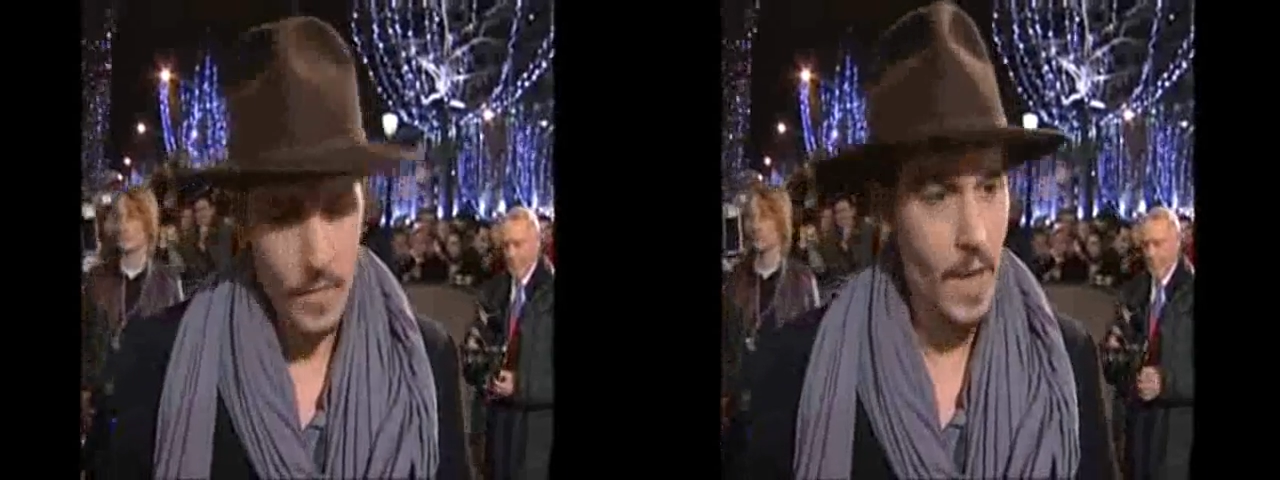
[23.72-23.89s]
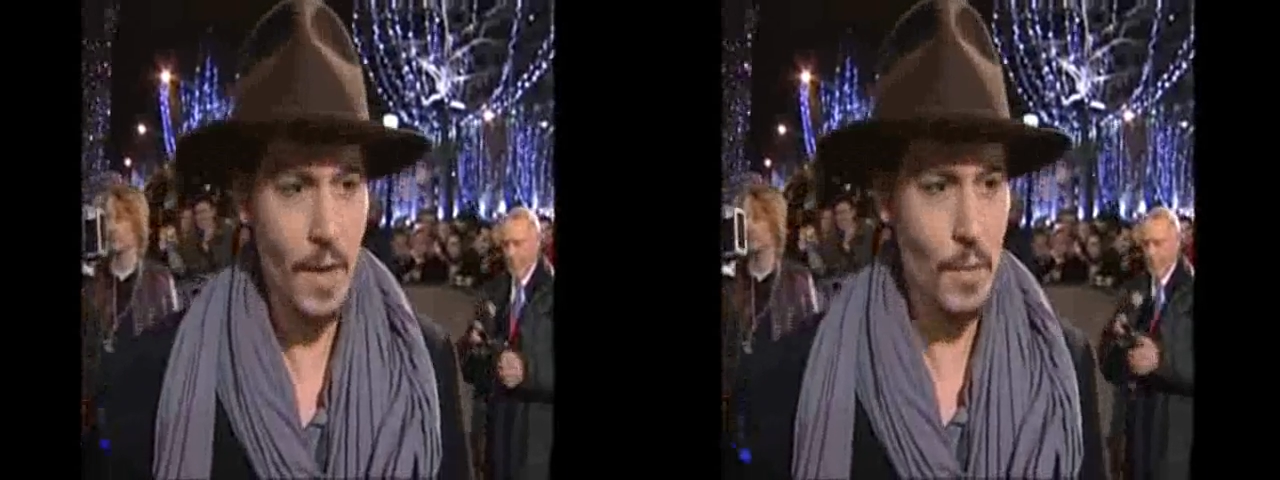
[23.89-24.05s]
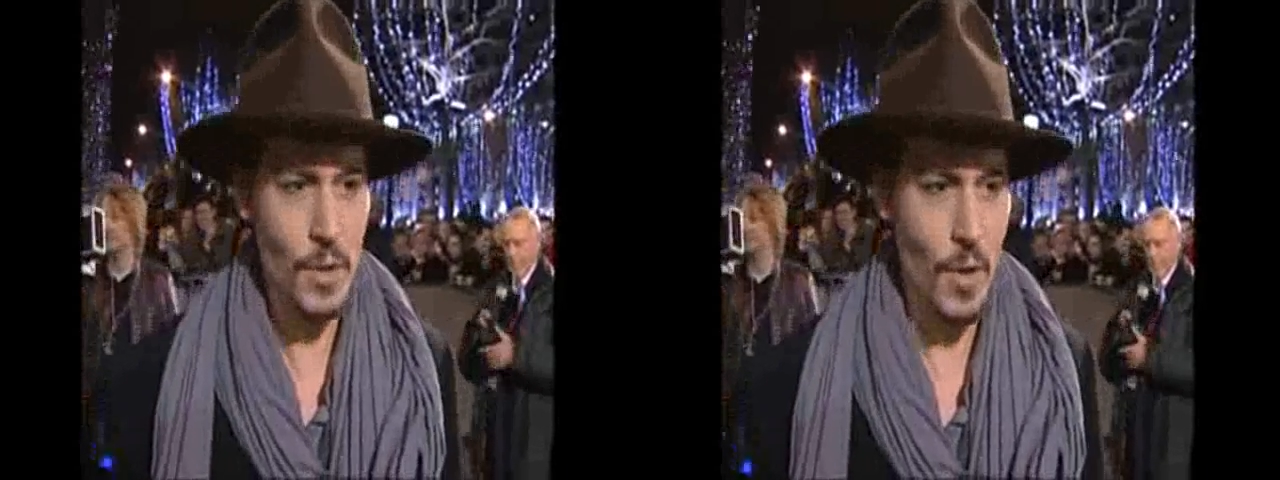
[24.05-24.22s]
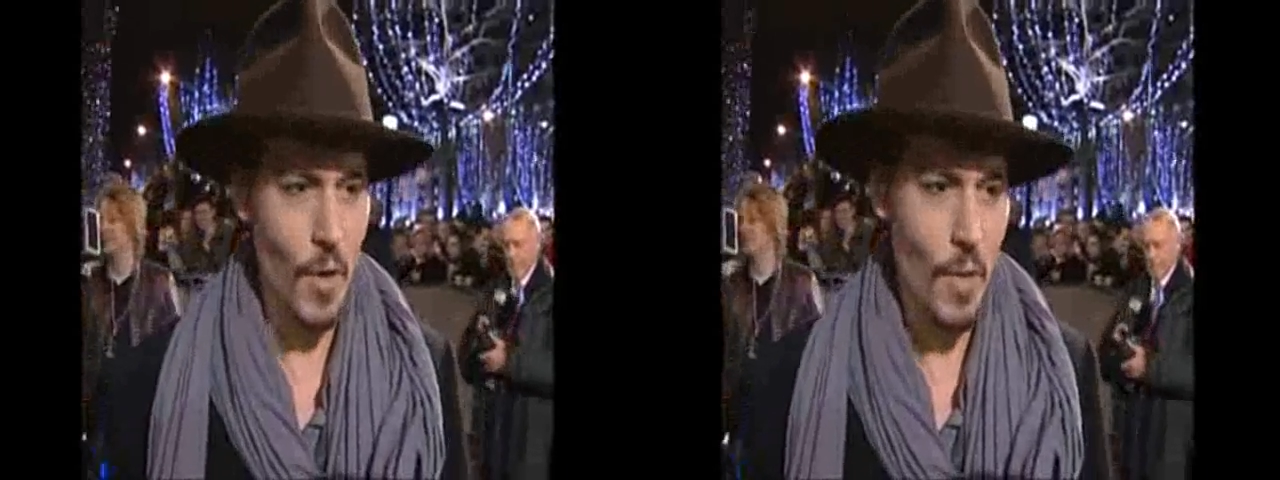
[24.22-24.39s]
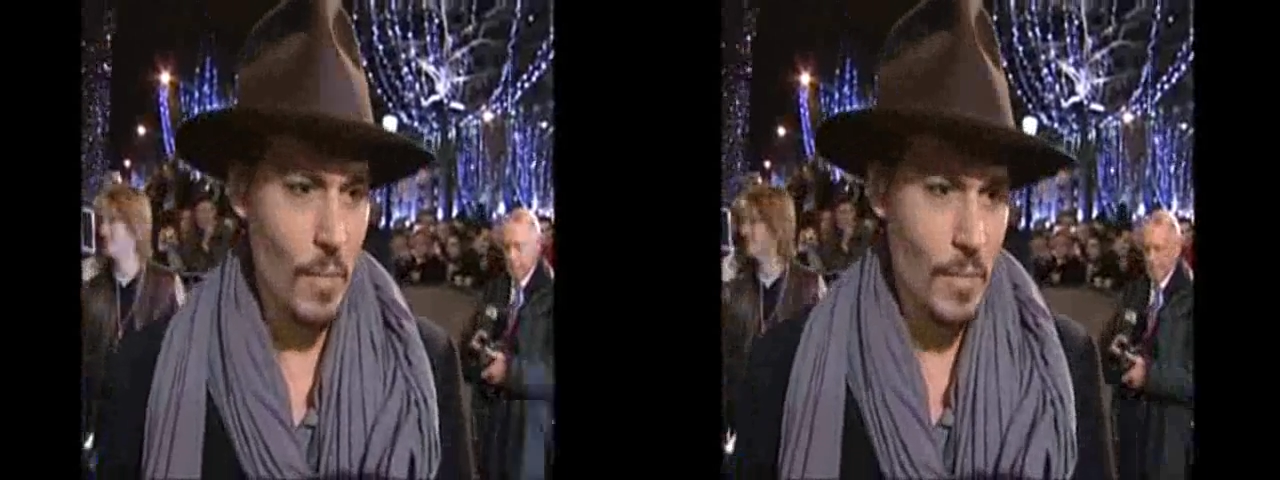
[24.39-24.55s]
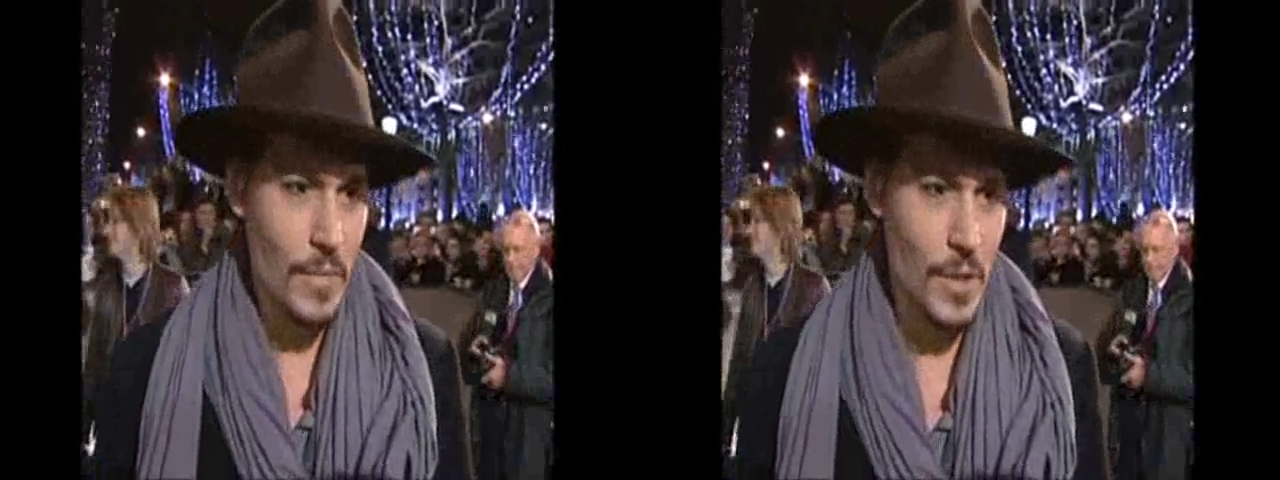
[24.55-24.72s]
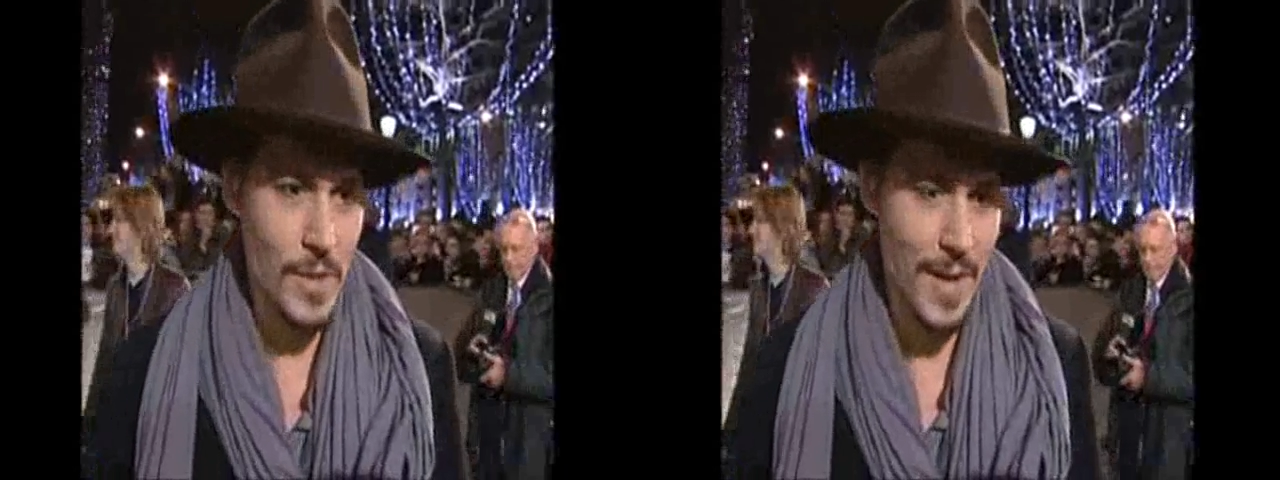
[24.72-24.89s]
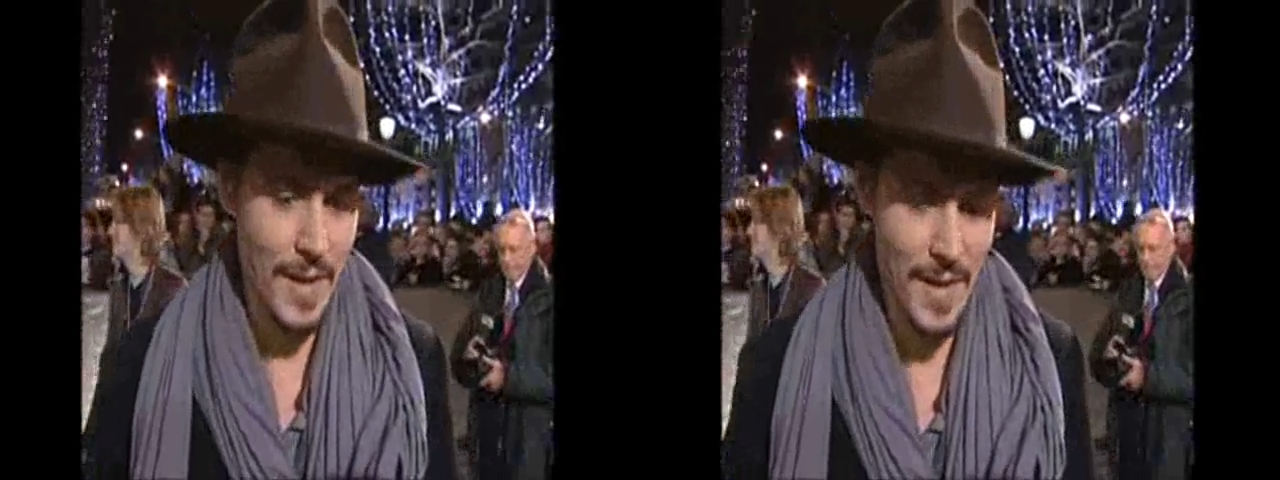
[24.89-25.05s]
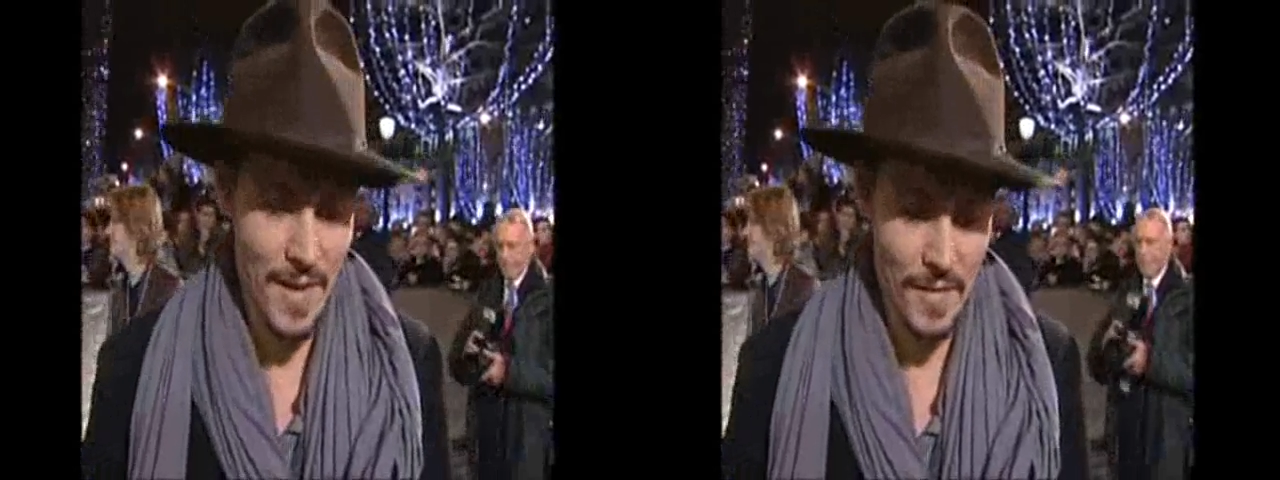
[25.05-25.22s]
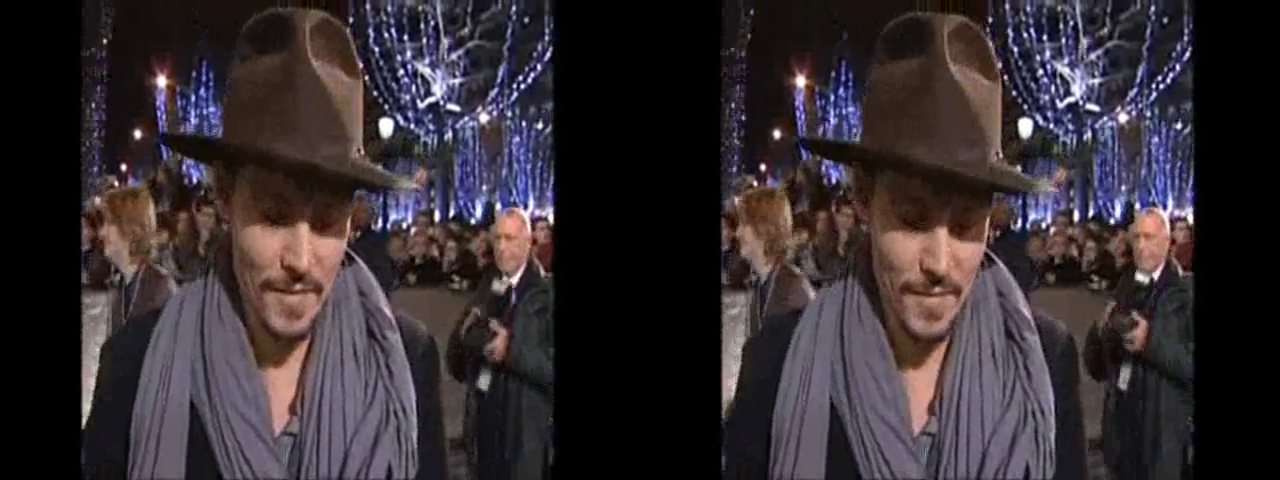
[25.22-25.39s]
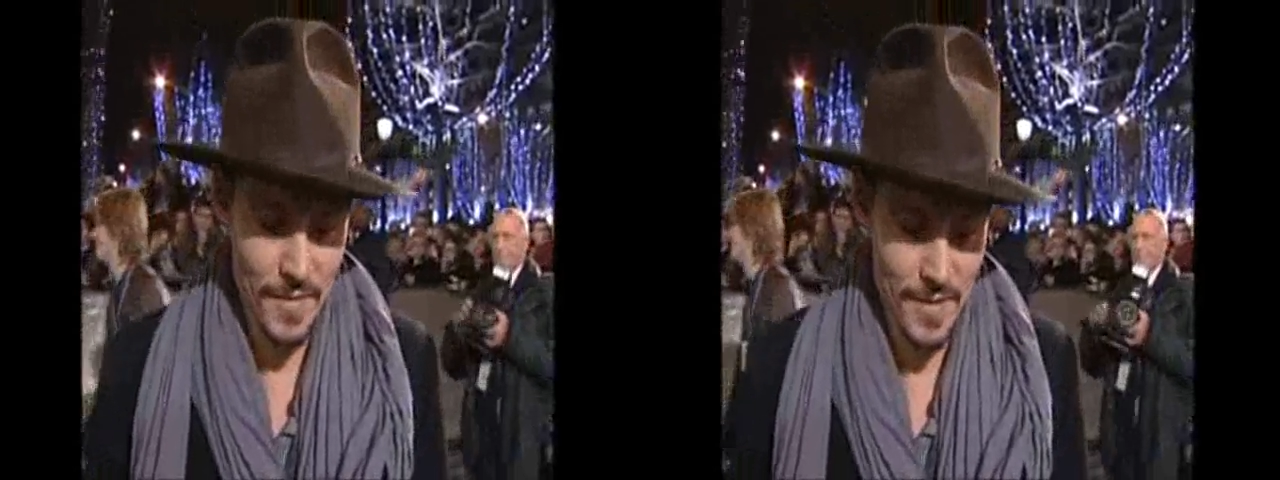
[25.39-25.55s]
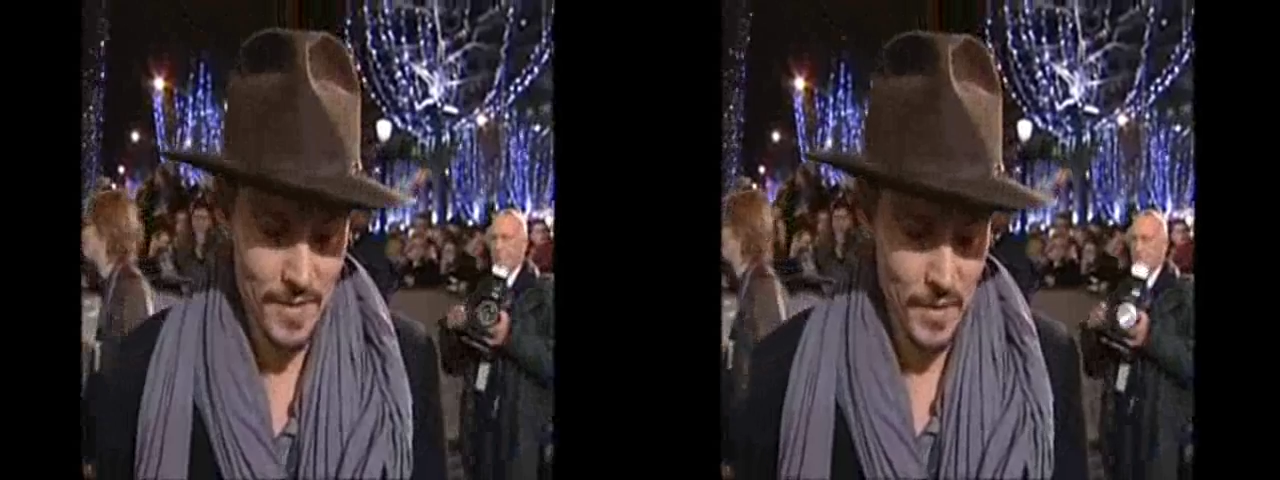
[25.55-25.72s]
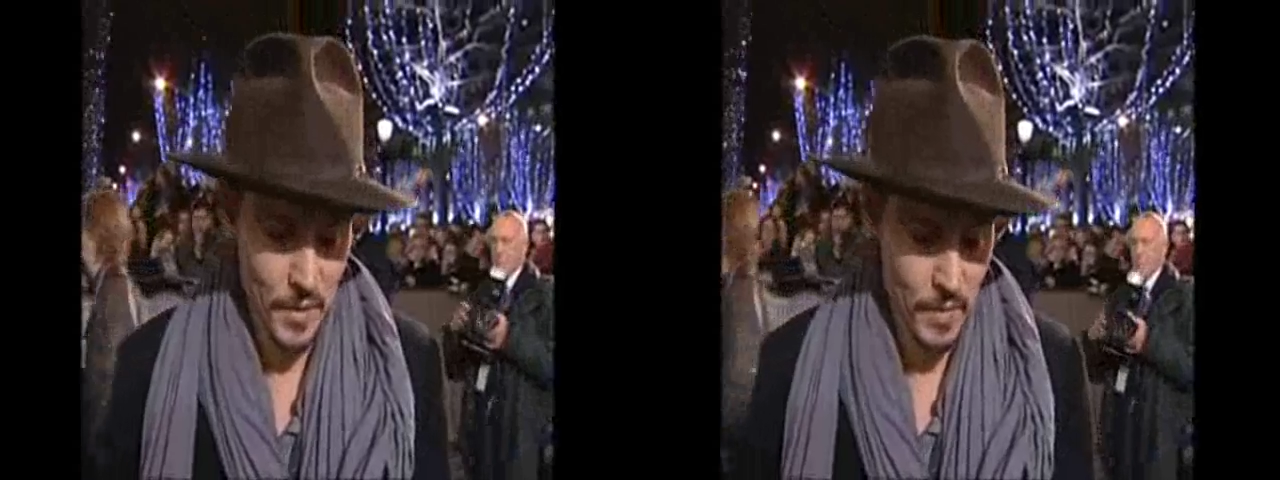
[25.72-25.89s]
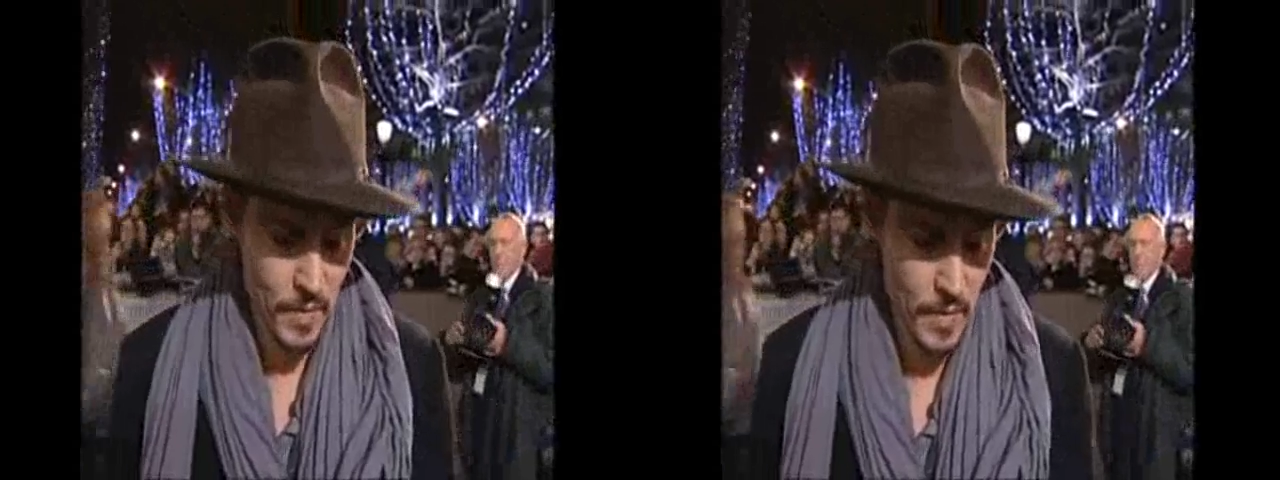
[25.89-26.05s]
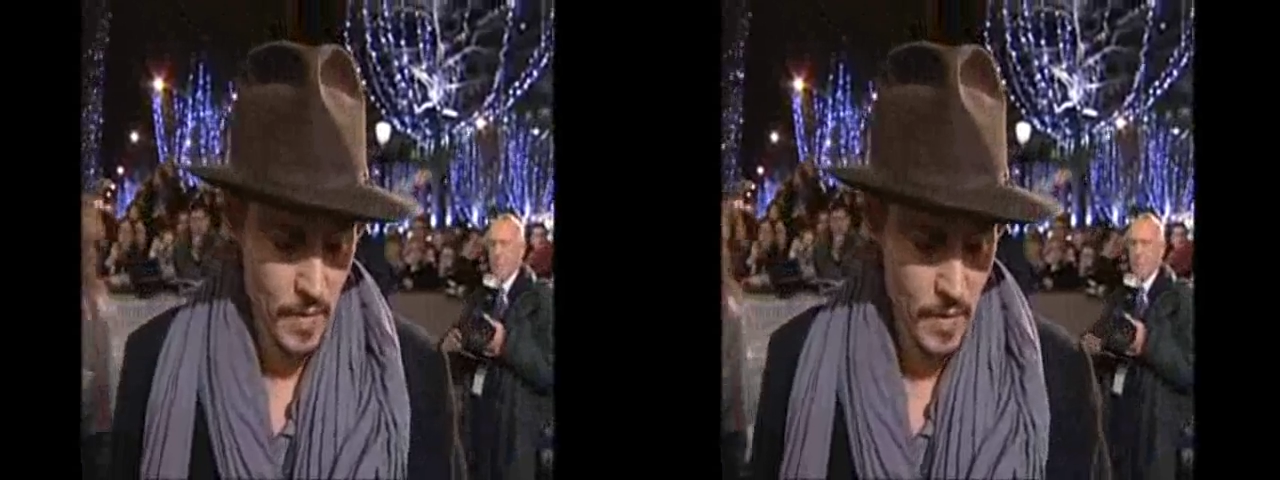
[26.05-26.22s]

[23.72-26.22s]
yeah, I was at home, just hanging out, and